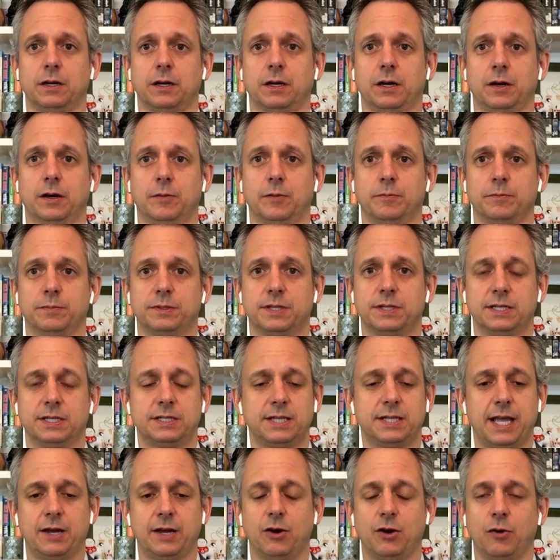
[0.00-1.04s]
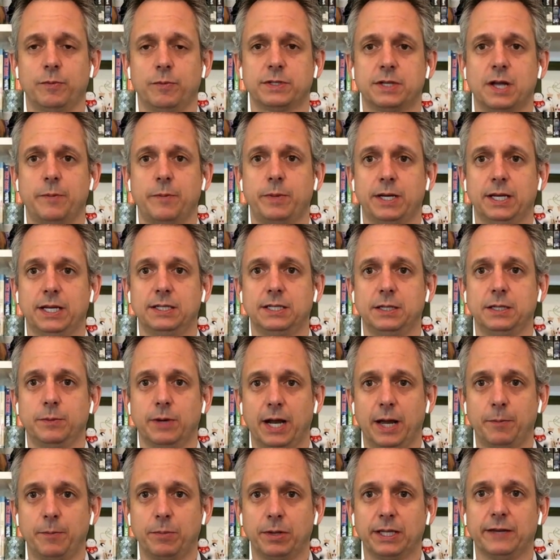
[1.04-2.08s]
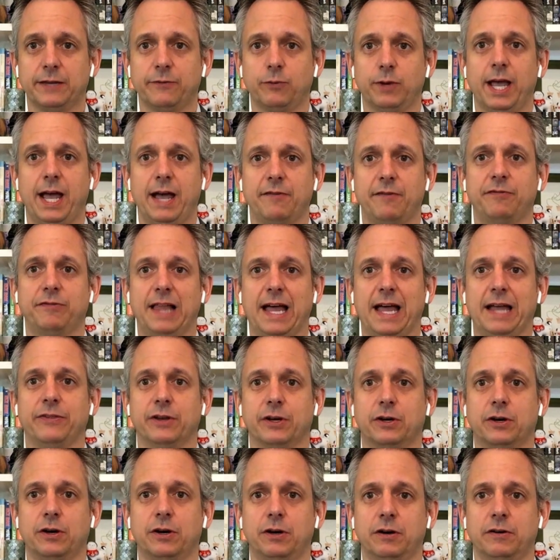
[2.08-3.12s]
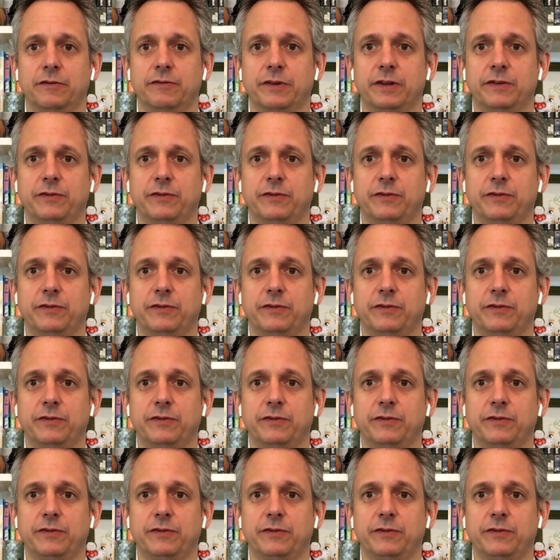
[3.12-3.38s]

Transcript: The stay-at-home has not been easy, but I believe we have flattened the curve.